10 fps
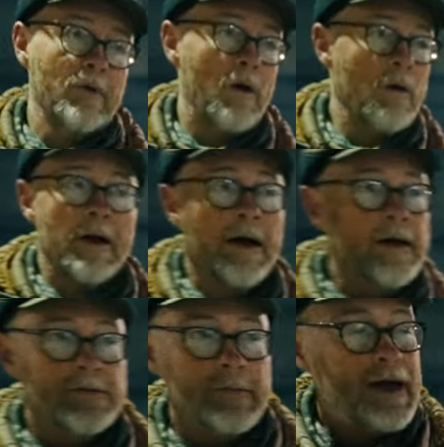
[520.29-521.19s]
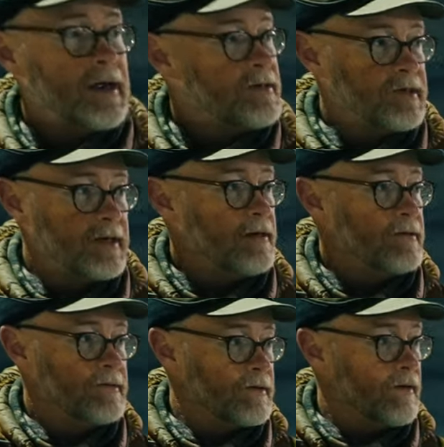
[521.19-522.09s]
all kinds of
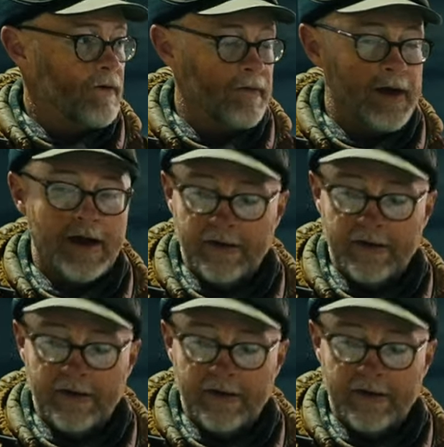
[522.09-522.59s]
magazines and all that.